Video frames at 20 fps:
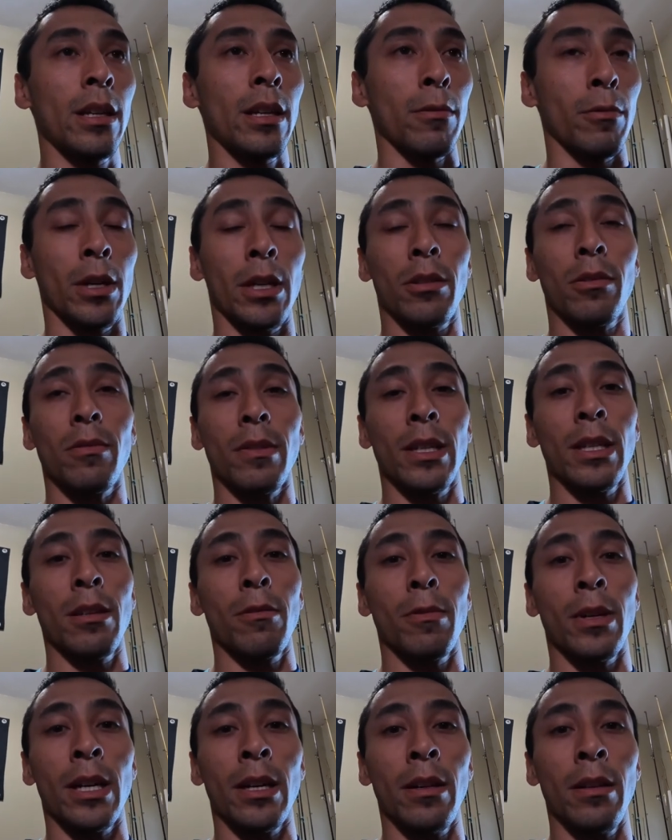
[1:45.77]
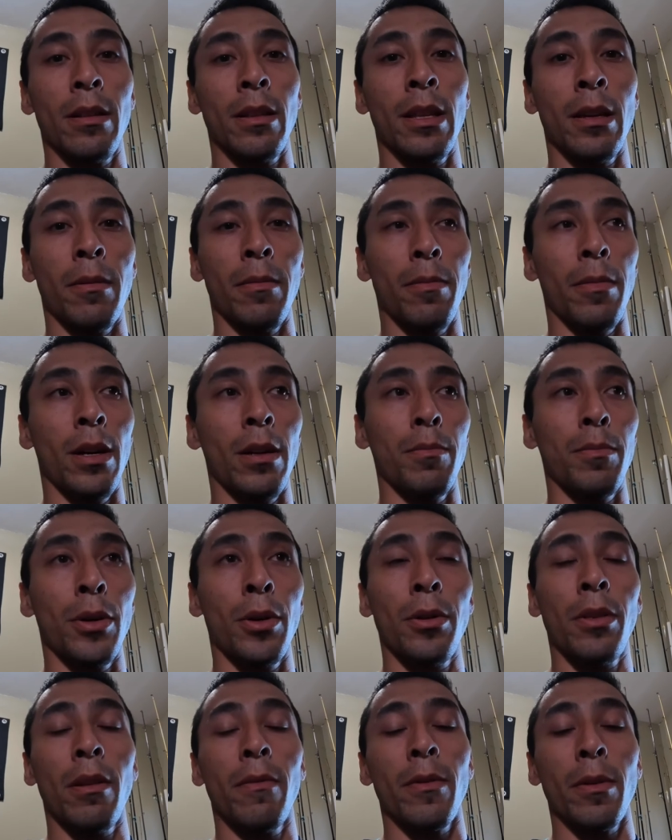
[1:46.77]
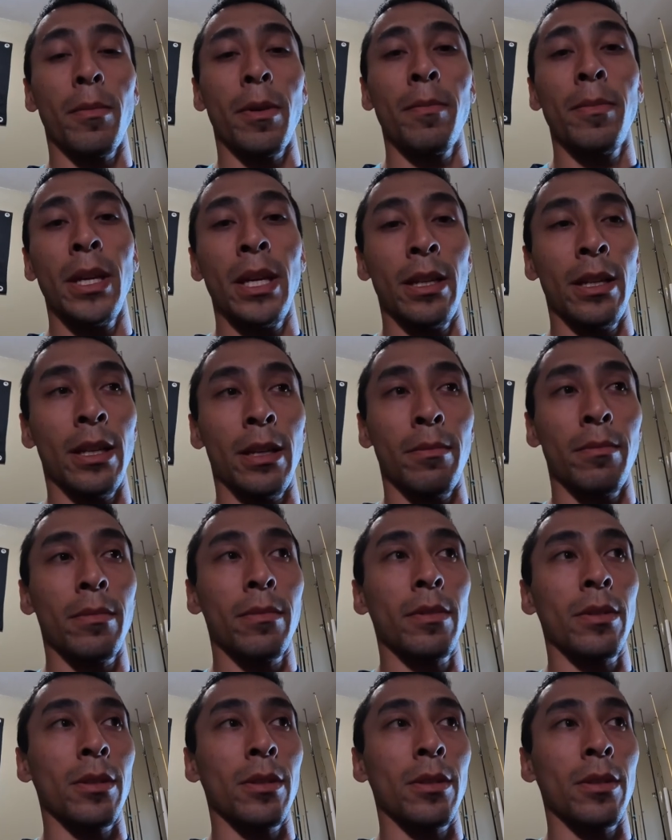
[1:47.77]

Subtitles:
Works really well. Both of them are beat up.